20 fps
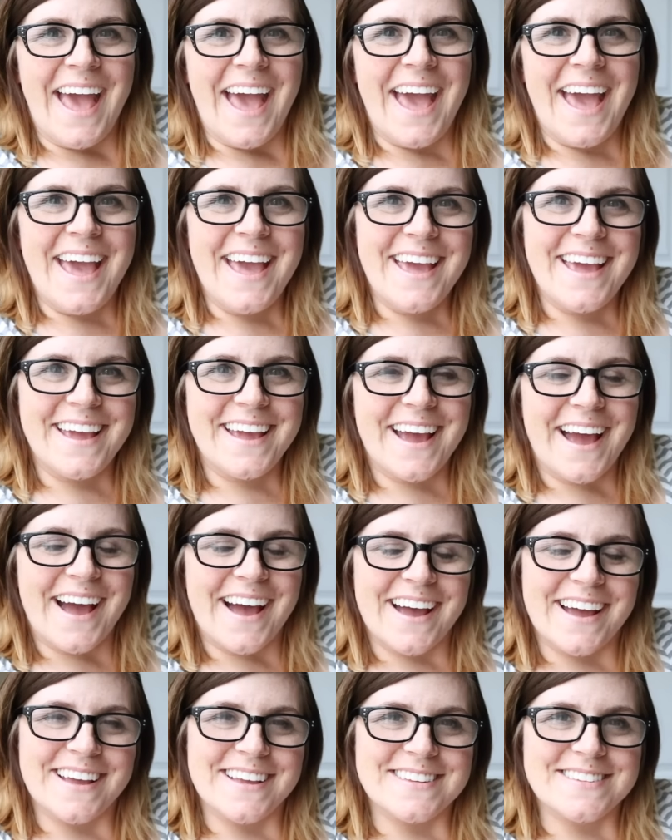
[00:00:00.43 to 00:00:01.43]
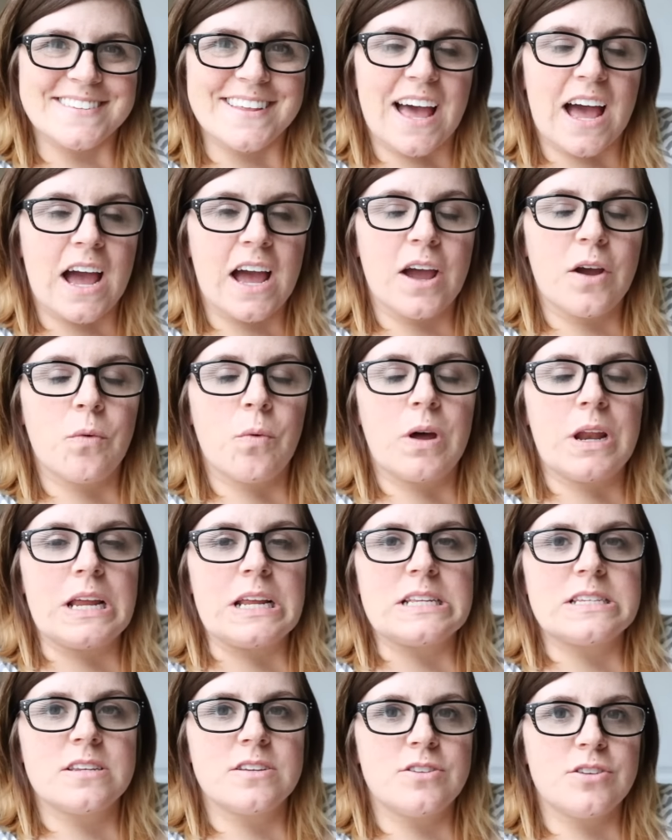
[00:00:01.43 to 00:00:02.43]
Hey guys, I
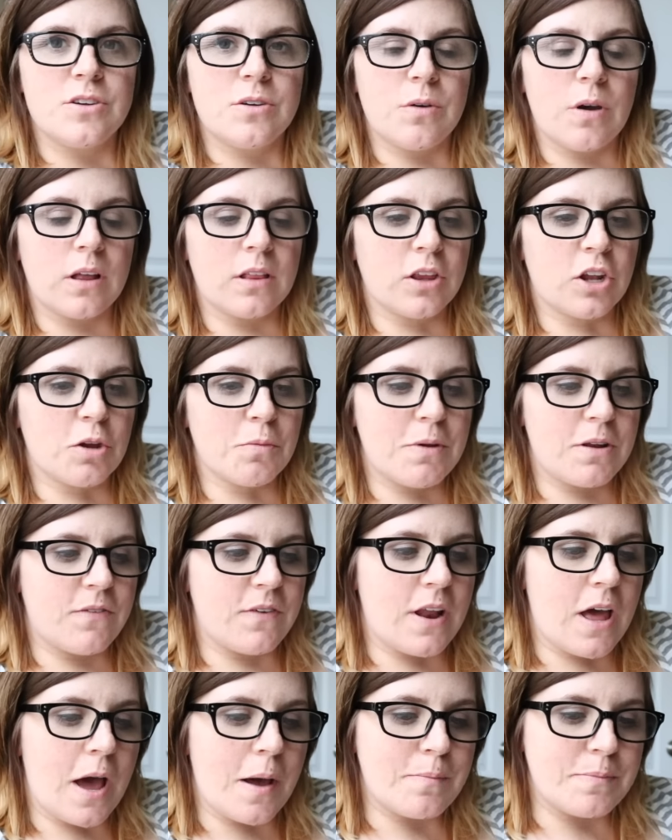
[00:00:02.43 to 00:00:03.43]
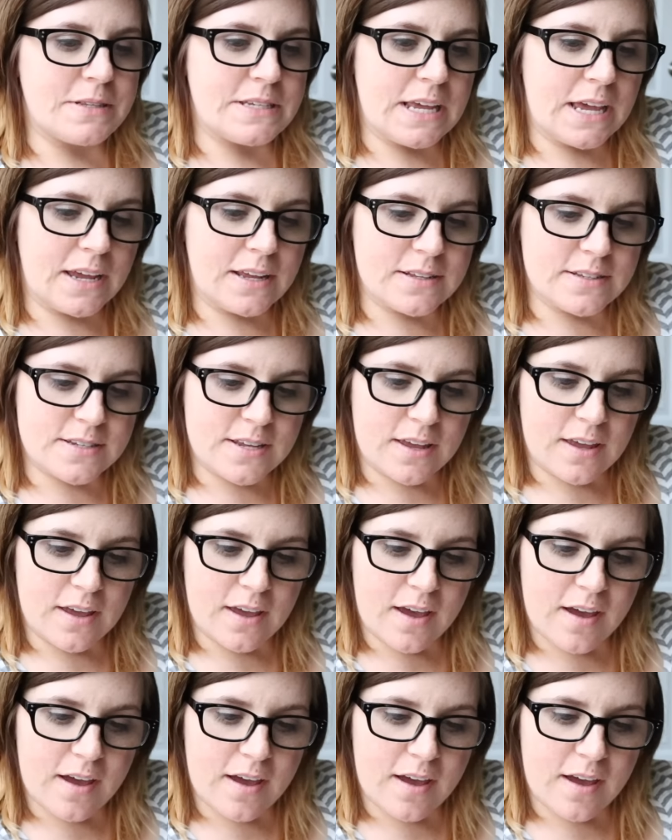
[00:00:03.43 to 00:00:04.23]
wanted to do a little bit of an update.